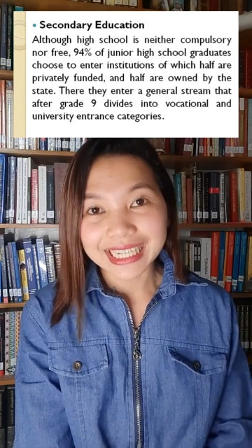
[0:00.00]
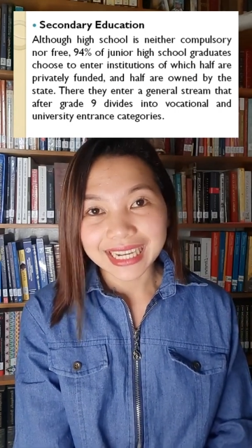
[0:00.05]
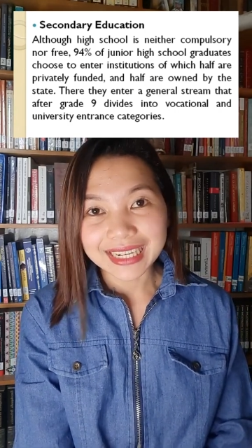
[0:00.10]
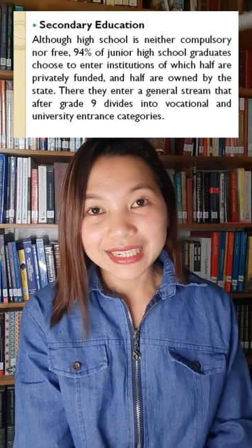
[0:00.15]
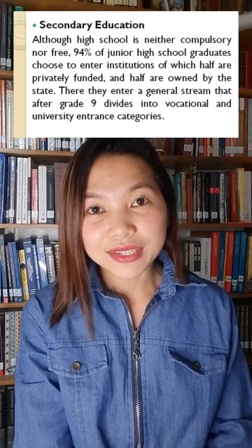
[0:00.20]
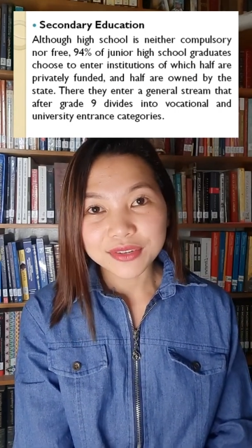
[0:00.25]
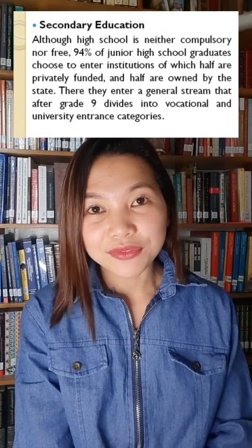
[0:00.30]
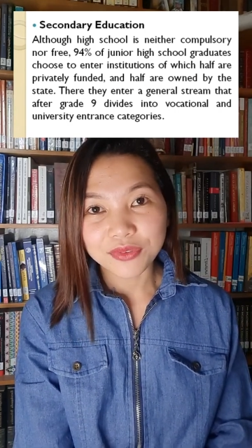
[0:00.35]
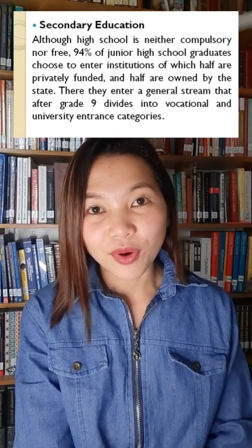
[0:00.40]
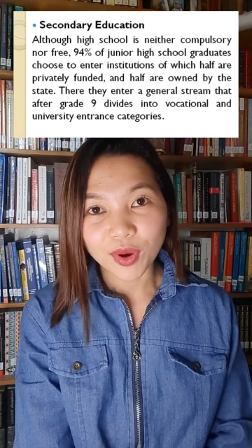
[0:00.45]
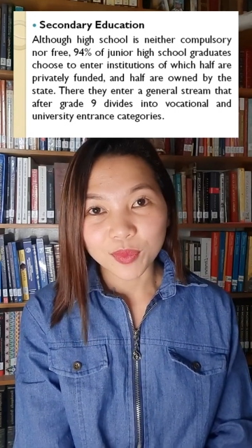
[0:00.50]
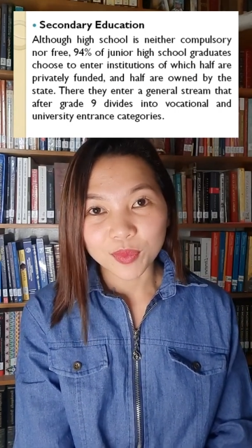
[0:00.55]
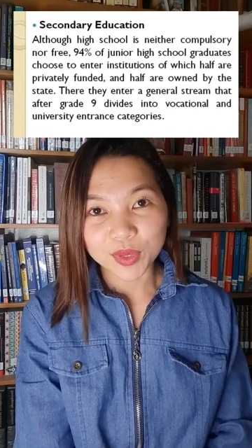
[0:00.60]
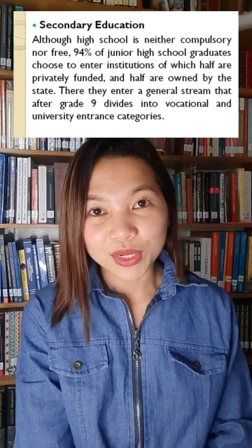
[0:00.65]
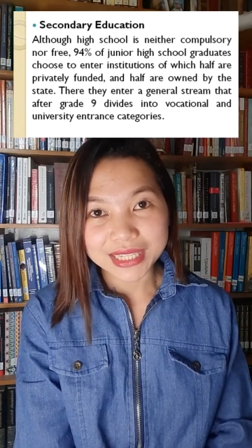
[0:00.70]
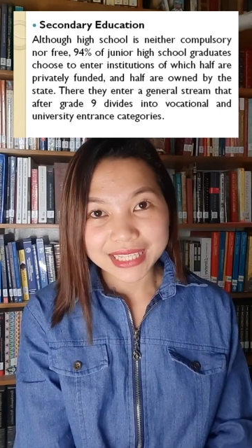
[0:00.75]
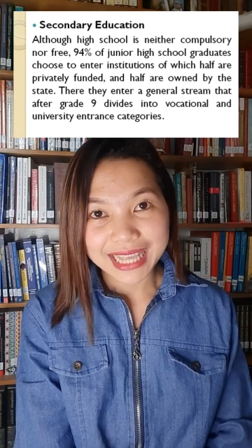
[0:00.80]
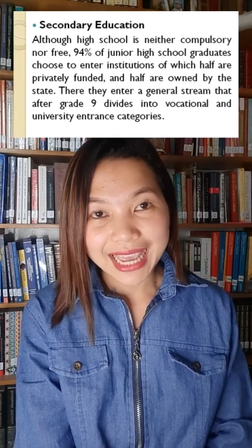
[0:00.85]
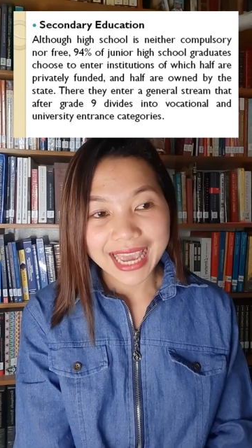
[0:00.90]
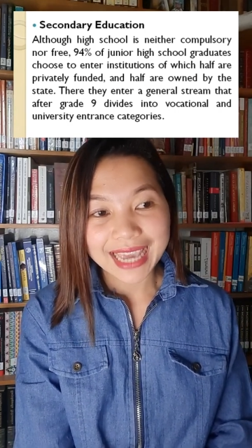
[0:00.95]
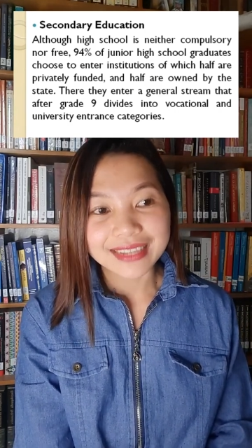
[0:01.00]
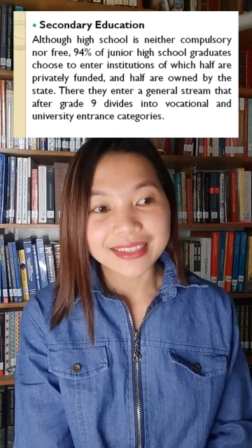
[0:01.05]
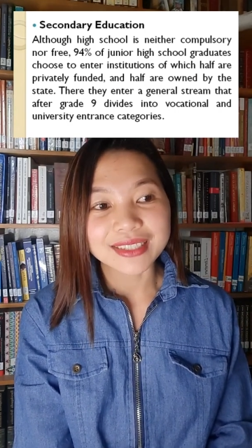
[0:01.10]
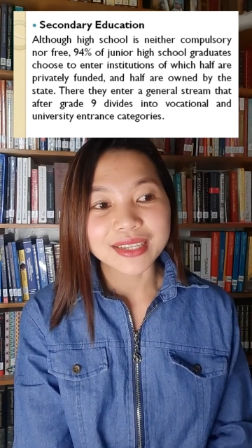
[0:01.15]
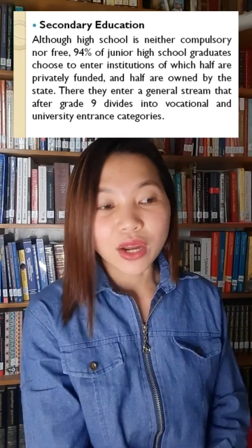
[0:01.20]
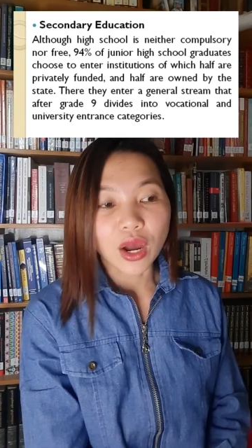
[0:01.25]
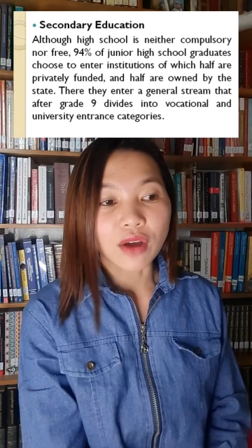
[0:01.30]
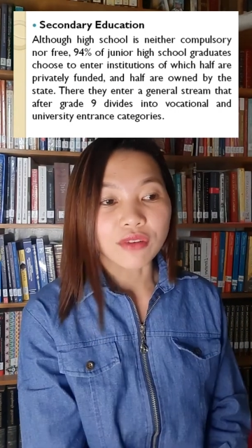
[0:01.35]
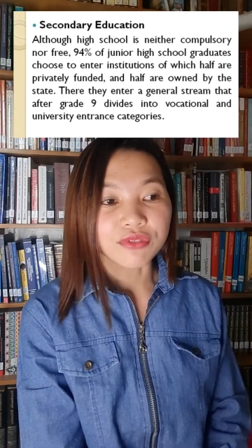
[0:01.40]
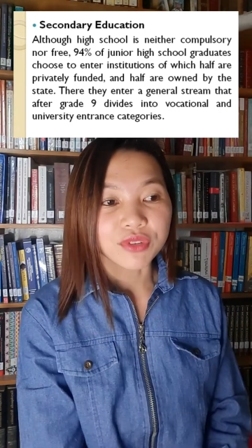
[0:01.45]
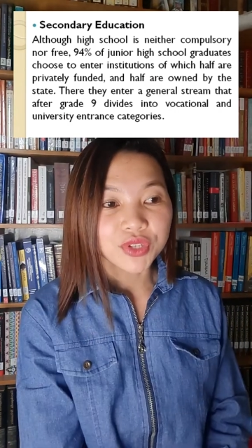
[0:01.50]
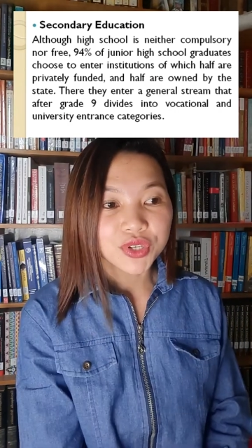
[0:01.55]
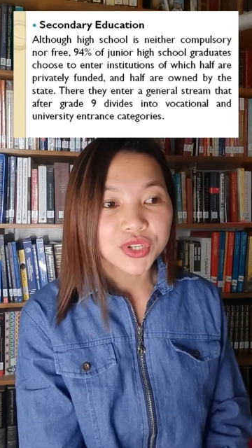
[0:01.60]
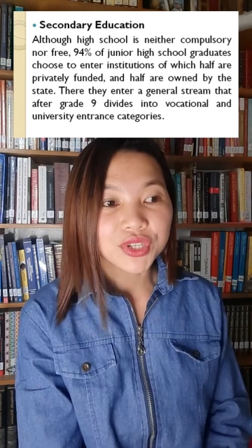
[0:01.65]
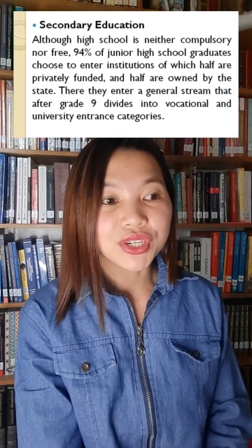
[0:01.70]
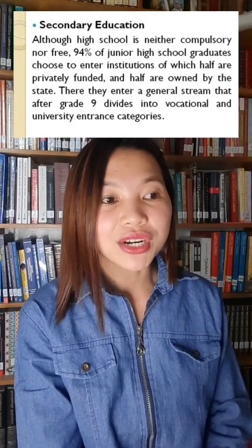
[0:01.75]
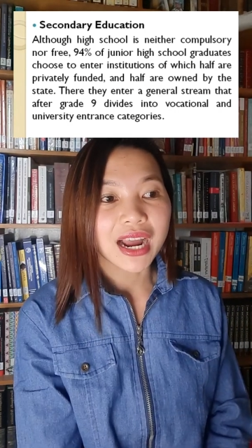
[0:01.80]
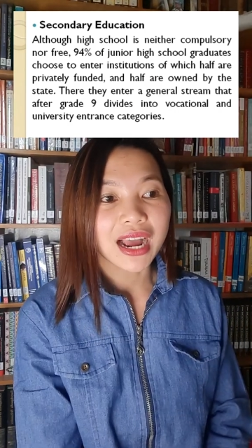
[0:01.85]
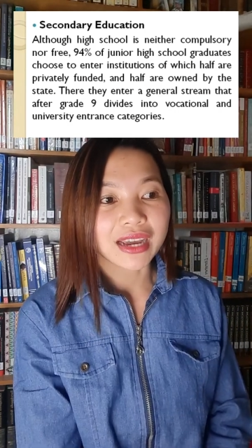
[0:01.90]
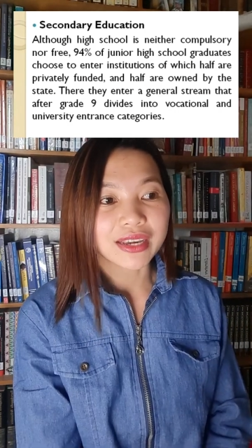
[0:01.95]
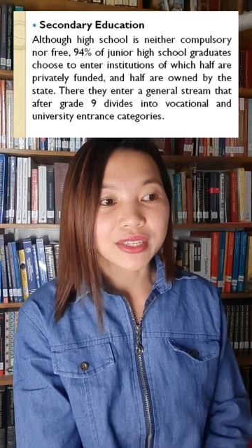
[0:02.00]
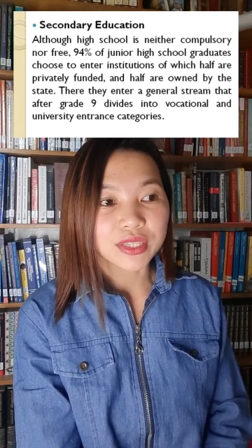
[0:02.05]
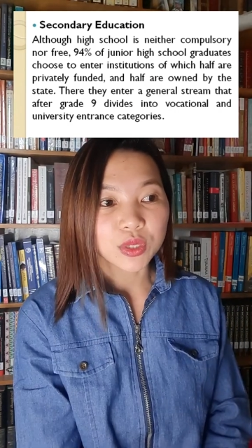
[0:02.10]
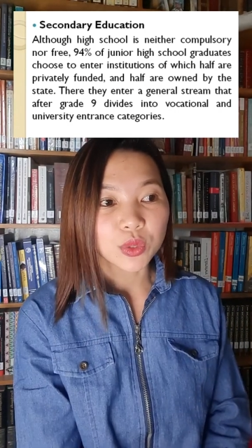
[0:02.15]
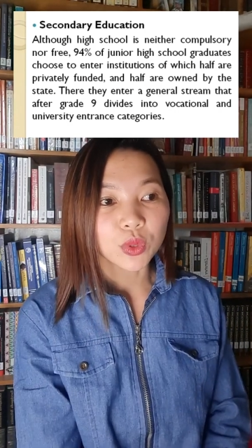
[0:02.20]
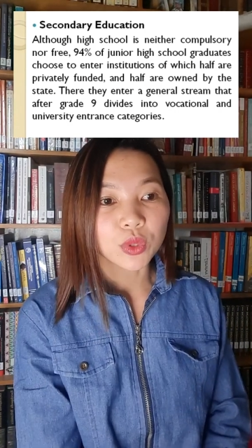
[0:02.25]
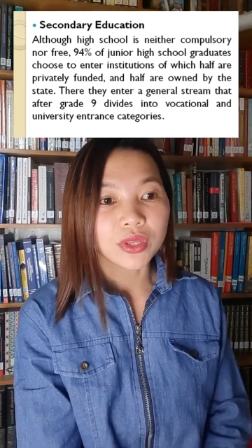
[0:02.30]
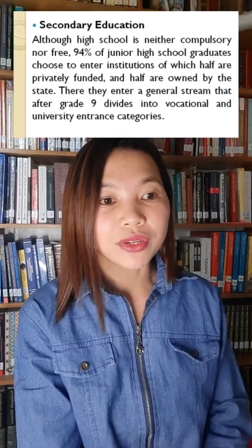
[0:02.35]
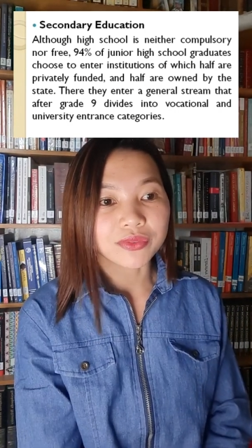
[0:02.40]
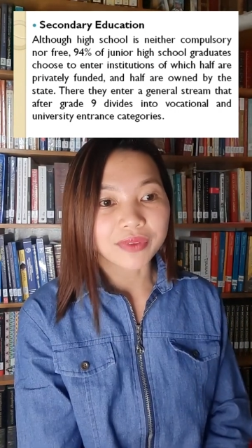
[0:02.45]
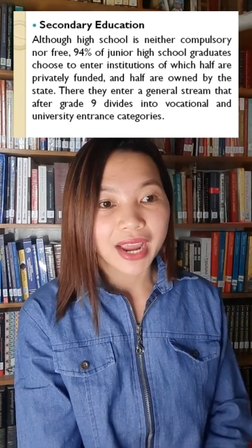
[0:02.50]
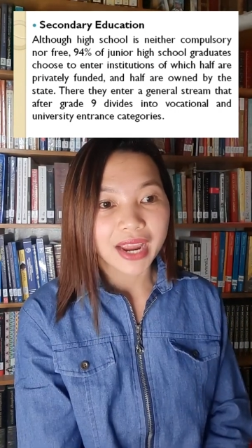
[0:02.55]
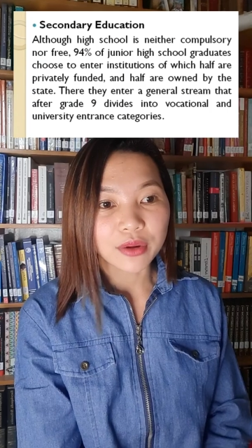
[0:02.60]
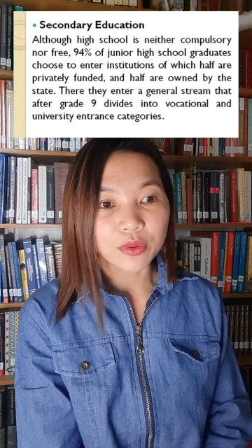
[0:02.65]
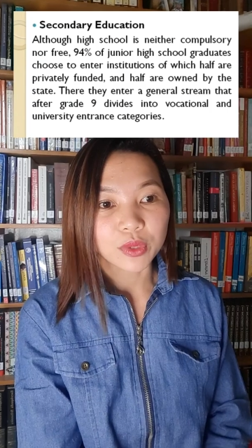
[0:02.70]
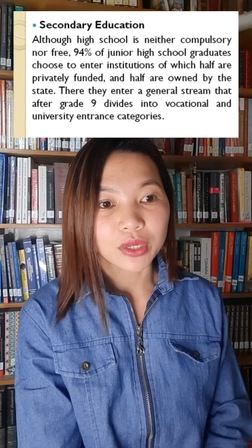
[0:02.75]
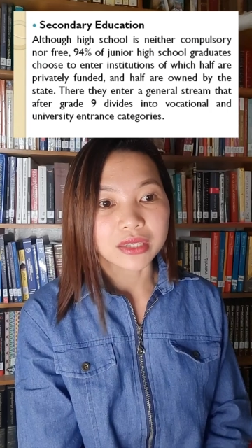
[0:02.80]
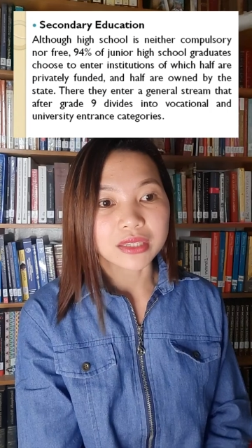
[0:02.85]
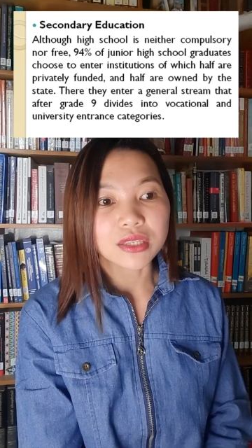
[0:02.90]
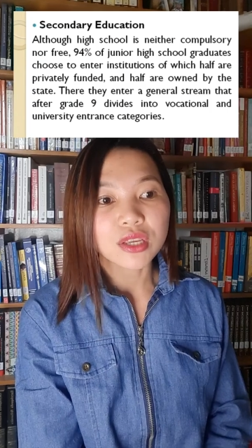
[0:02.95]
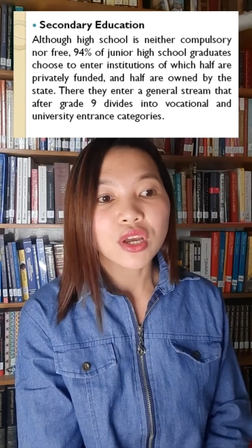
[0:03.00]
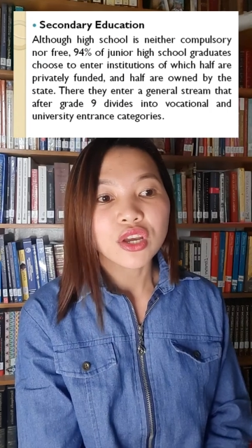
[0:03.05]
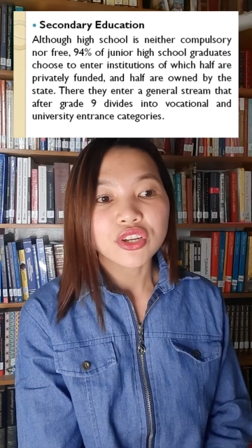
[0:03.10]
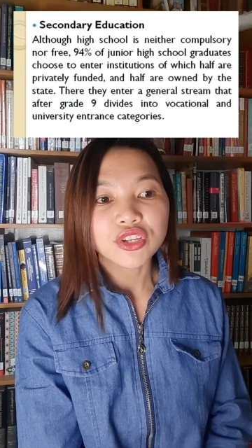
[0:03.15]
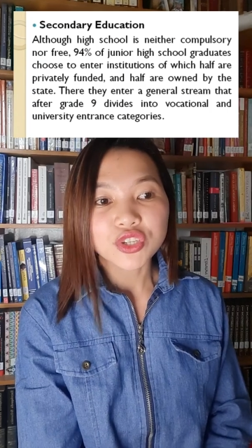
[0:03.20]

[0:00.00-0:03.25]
94% of junior high school graduates